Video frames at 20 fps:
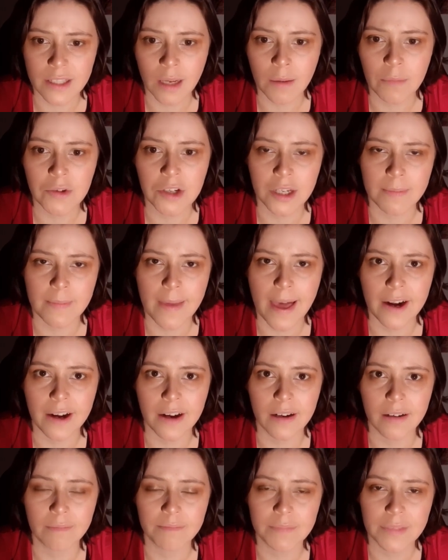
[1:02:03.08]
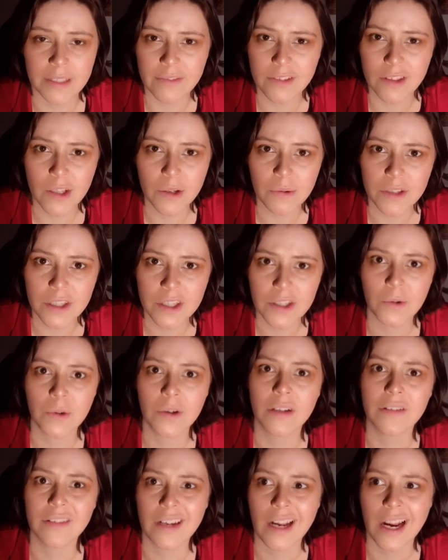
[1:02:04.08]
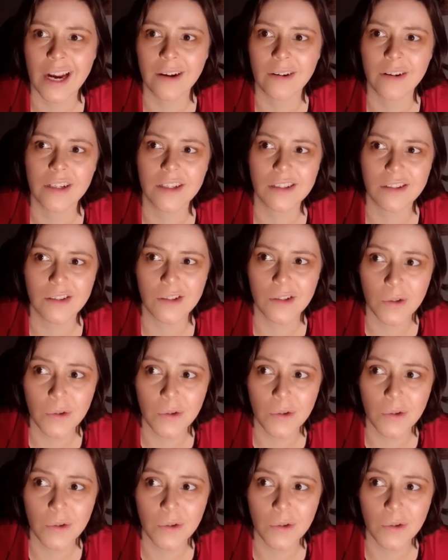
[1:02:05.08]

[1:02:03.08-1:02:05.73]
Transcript: the subject matter, even though it's sort of inherent